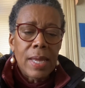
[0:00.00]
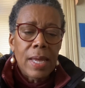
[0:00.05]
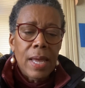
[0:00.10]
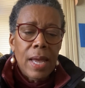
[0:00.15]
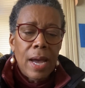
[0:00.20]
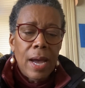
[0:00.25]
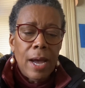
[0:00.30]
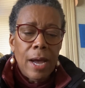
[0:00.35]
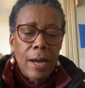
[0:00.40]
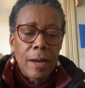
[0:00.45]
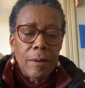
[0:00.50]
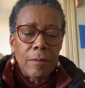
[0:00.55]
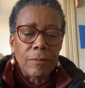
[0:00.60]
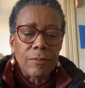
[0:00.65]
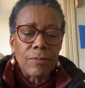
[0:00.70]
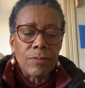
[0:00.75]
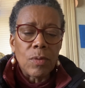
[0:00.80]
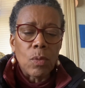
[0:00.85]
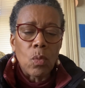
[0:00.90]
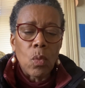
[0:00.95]

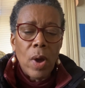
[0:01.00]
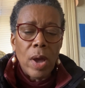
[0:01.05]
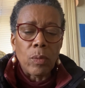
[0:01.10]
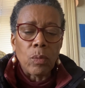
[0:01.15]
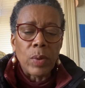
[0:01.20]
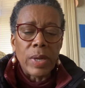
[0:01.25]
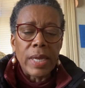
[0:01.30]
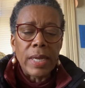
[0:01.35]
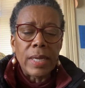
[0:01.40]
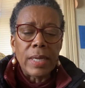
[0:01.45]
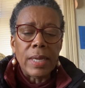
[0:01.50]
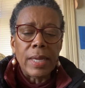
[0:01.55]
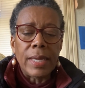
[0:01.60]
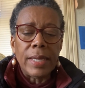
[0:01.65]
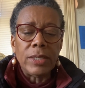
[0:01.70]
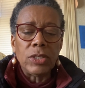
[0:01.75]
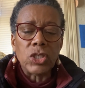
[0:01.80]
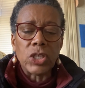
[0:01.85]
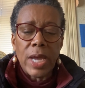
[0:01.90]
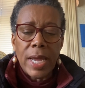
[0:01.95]
of what we
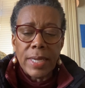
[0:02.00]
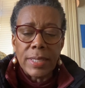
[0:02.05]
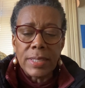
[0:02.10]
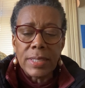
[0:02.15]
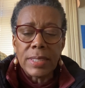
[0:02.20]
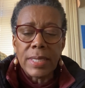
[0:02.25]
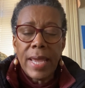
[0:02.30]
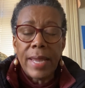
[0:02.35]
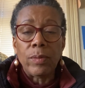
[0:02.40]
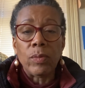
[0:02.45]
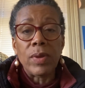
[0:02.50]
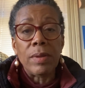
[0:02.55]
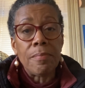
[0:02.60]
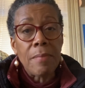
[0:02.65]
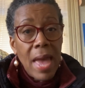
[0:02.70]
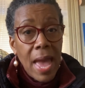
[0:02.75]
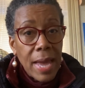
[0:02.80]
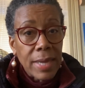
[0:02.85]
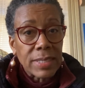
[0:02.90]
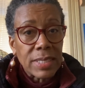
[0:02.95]
ingest, and we
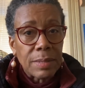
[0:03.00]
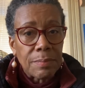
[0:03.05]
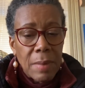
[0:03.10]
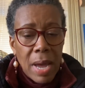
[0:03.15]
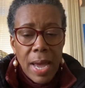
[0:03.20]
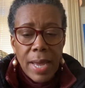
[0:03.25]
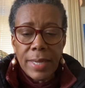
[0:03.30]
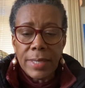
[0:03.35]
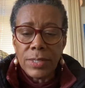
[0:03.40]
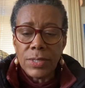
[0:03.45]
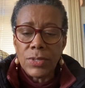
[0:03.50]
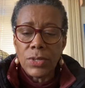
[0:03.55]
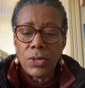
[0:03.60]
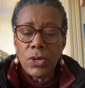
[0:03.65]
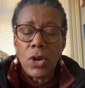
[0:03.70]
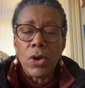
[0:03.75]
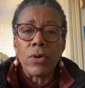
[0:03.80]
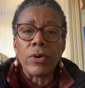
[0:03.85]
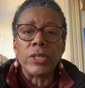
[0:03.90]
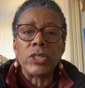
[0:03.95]
maximize the
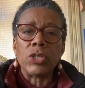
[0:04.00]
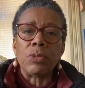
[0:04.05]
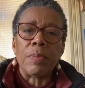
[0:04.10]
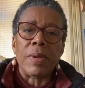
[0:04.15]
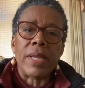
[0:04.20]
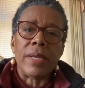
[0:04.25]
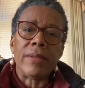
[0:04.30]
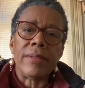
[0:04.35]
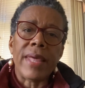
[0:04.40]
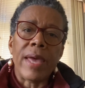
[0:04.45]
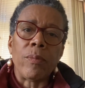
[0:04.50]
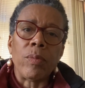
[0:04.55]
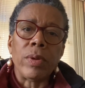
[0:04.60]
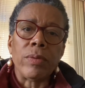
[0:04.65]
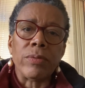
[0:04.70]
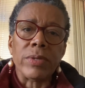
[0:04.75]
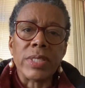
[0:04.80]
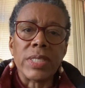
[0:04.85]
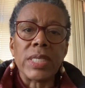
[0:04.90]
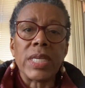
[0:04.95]
nourishment that we
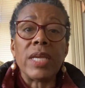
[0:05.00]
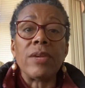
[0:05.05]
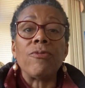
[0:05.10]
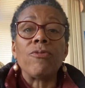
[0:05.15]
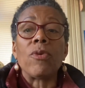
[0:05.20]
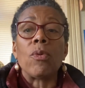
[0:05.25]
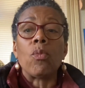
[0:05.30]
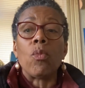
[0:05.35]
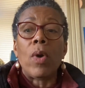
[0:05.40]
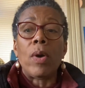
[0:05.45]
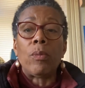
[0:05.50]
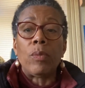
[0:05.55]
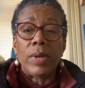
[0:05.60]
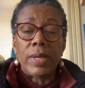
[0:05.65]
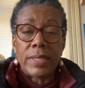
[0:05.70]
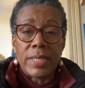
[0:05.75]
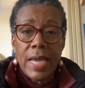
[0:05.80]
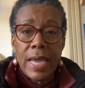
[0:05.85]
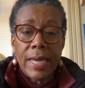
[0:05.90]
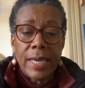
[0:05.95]
receive from what we
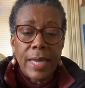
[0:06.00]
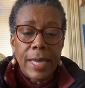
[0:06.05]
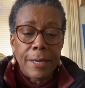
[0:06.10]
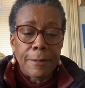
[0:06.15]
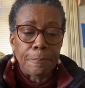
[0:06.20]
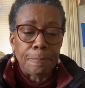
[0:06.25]
take in.